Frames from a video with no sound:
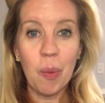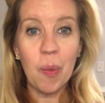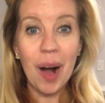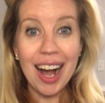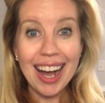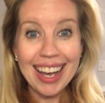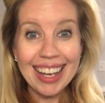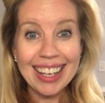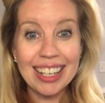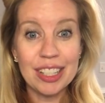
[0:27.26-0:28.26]

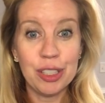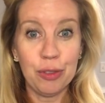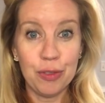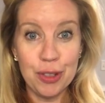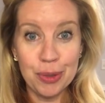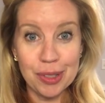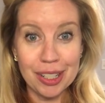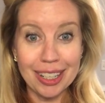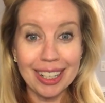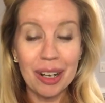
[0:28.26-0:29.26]
Why a
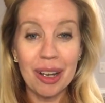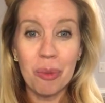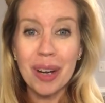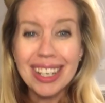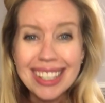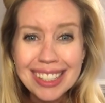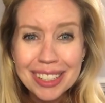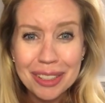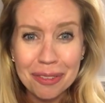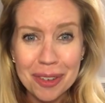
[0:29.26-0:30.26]
diffuser? What is
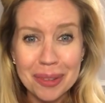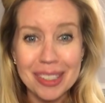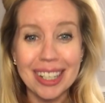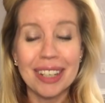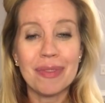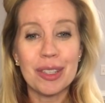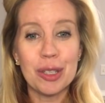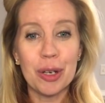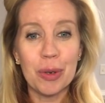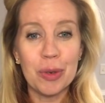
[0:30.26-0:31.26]
a diffuser?
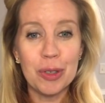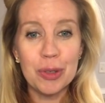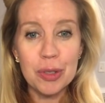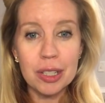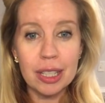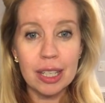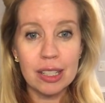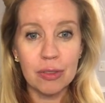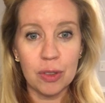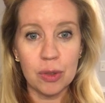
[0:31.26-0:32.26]
So usually
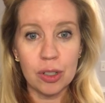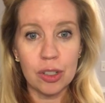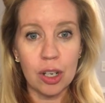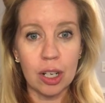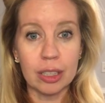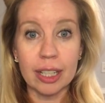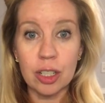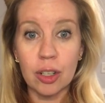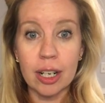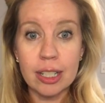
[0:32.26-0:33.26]
diffusers are
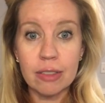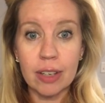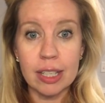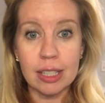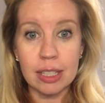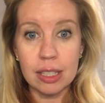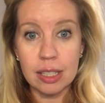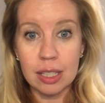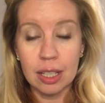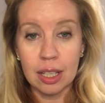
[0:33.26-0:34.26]
electronic
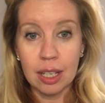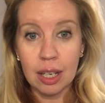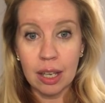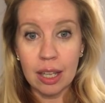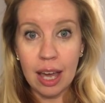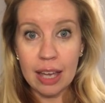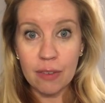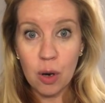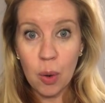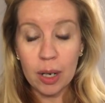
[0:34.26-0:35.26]
devices,
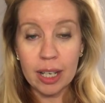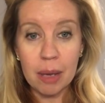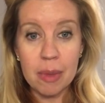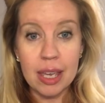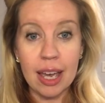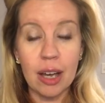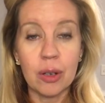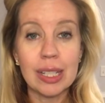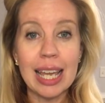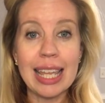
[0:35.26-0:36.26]
have a cord coming
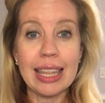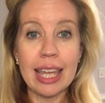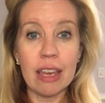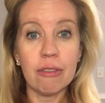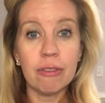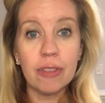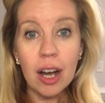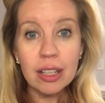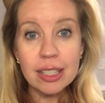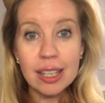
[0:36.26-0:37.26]
out, and they
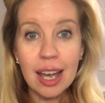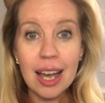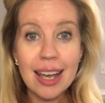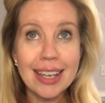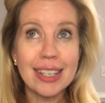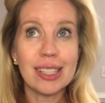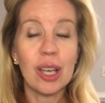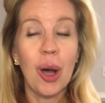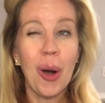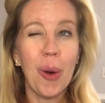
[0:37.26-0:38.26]
volatilize
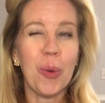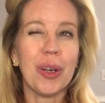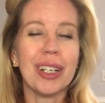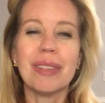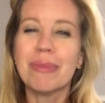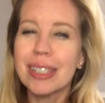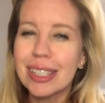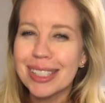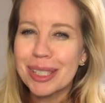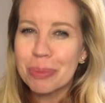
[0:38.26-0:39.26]
or
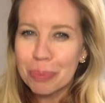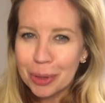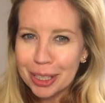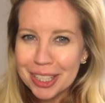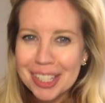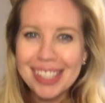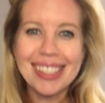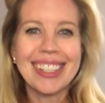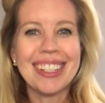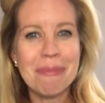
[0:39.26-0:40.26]
disperse,
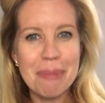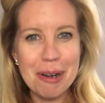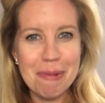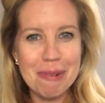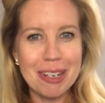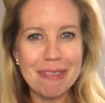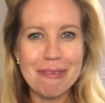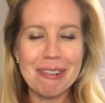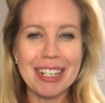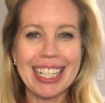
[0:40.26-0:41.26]
better word
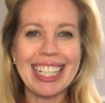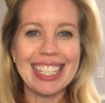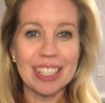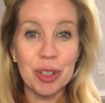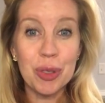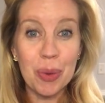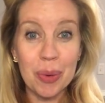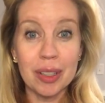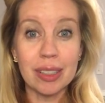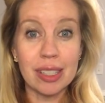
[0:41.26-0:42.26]
for it, essential
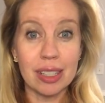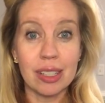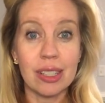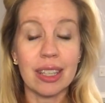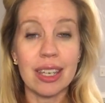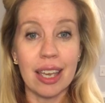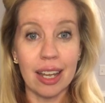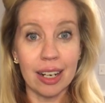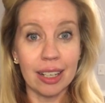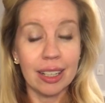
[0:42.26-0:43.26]
oils into the
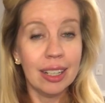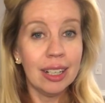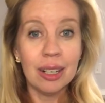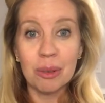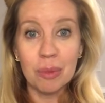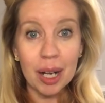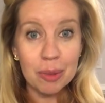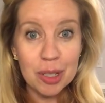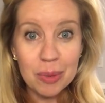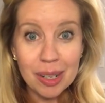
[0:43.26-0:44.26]
air. Why
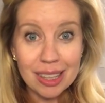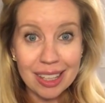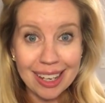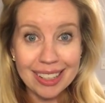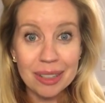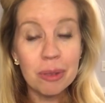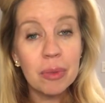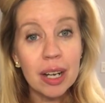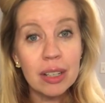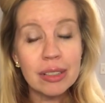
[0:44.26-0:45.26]
would you want that?
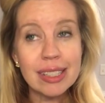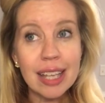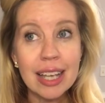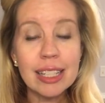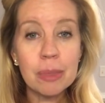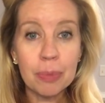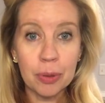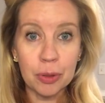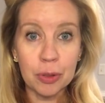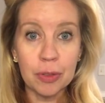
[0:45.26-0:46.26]
Well, science
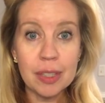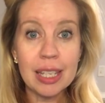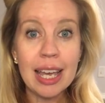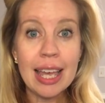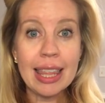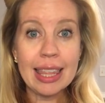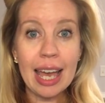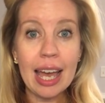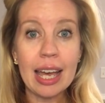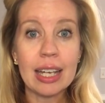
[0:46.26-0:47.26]
proves
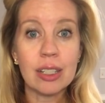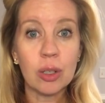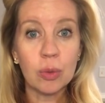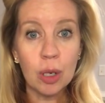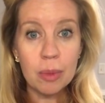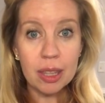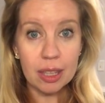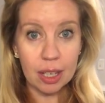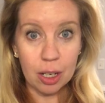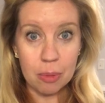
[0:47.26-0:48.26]
that
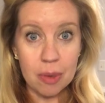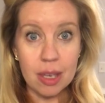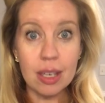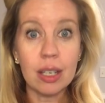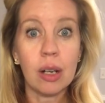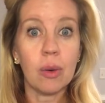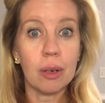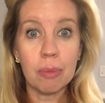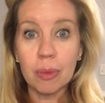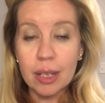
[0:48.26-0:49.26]
aromatherapy,
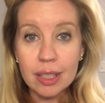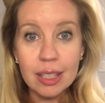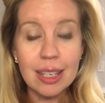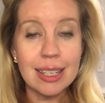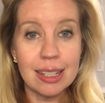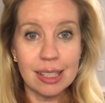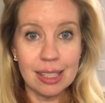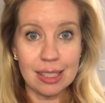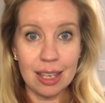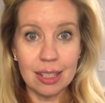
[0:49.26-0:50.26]
or breathing in
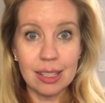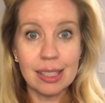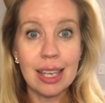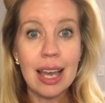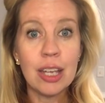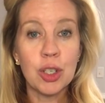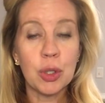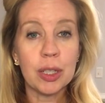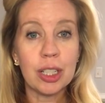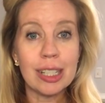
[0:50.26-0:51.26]
scents,
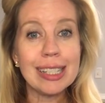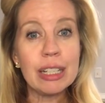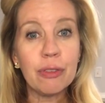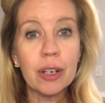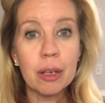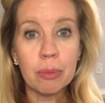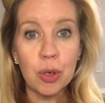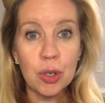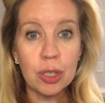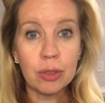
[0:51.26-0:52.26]
triggers different
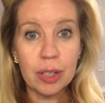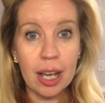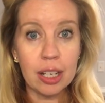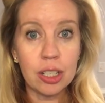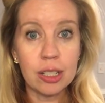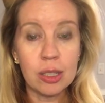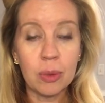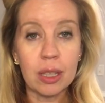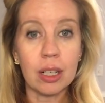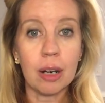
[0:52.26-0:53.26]
emotional reactions
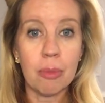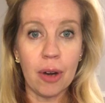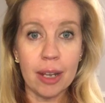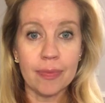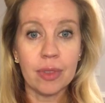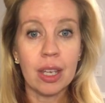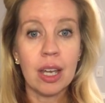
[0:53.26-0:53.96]
within our brain.